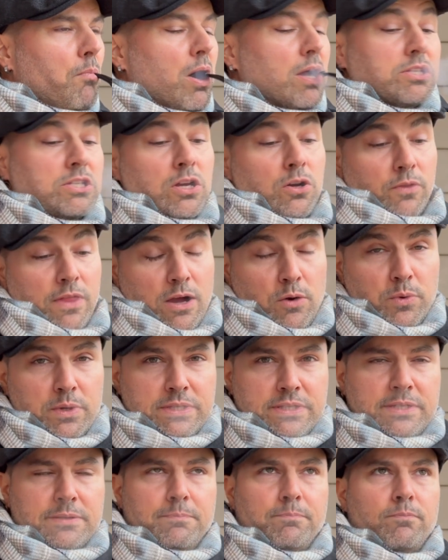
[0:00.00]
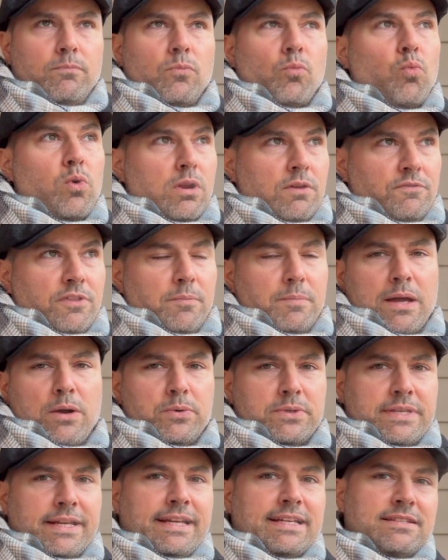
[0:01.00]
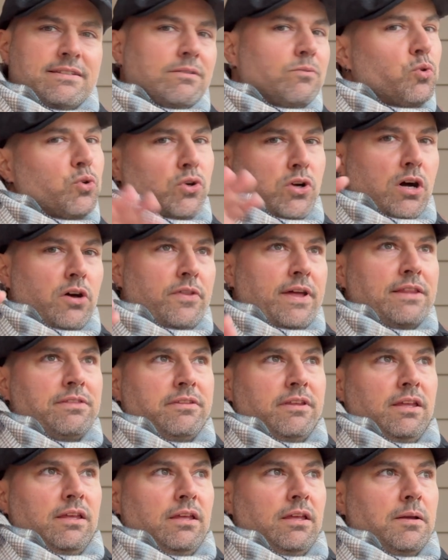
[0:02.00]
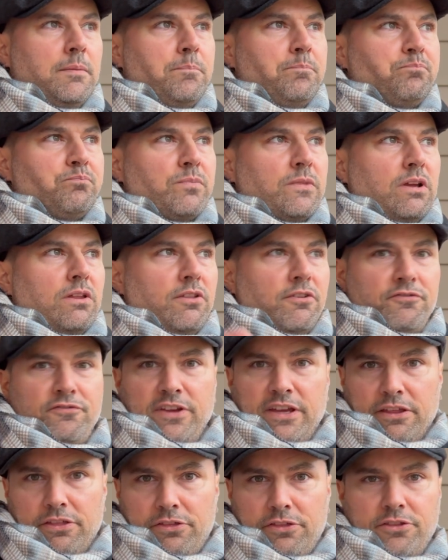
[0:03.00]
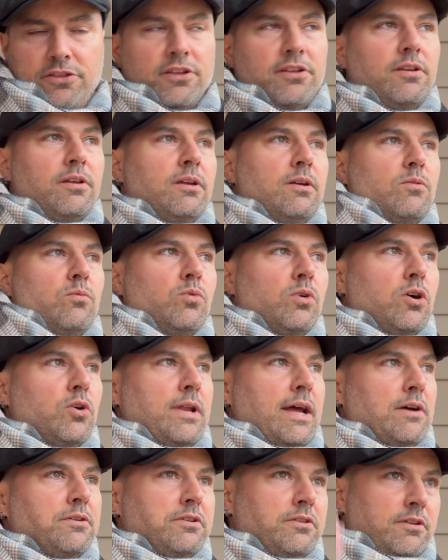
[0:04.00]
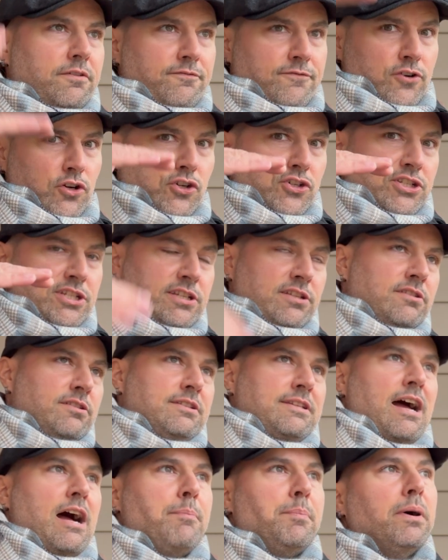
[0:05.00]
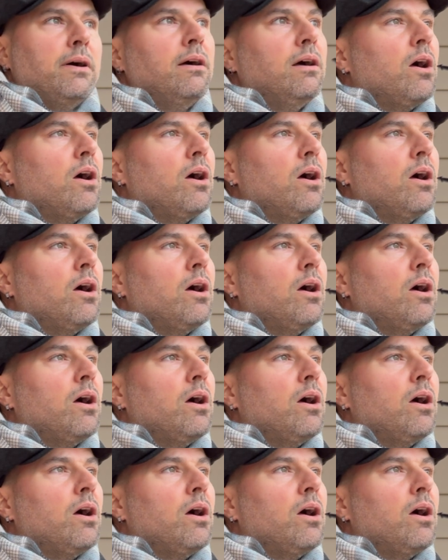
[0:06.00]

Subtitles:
So that was one of them. That was, I guess, we'll call that the 5th. We'll go down to the top.